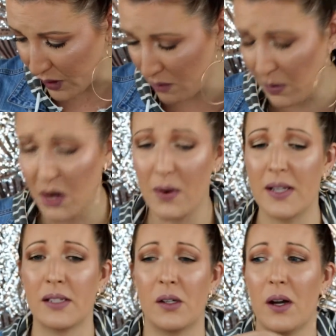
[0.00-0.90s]
But
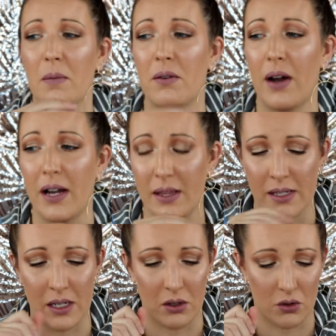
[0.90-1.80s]
anyways, so I've been riding the
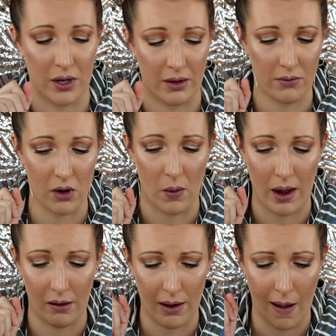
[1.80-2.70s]
single train for a
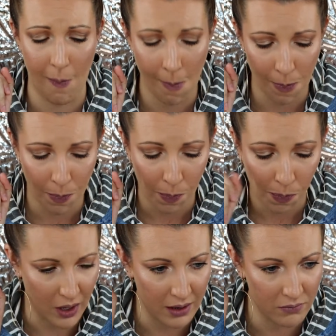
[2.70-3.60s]
while now.
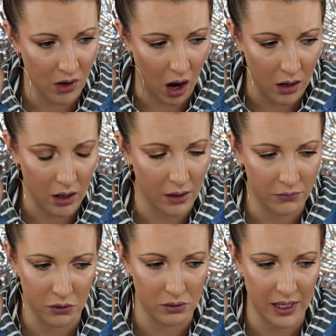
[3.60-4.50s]
I've gone on a
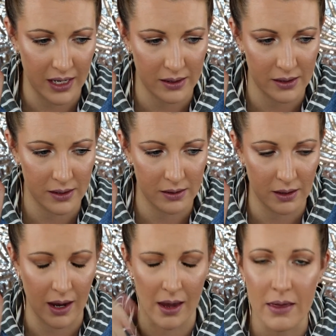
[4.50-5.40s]
few dates
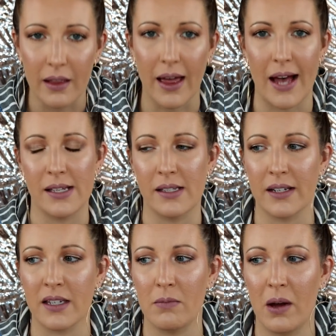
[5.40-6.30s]
in the last
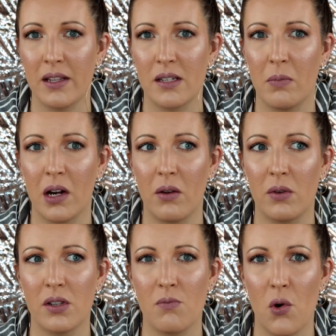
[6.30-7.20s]
6 months, but it
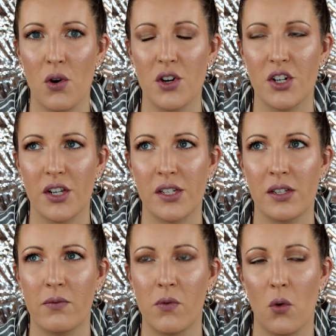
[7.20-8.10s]
was more
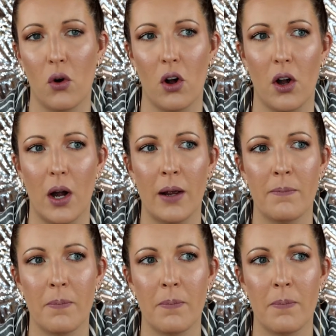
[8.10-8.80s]
just for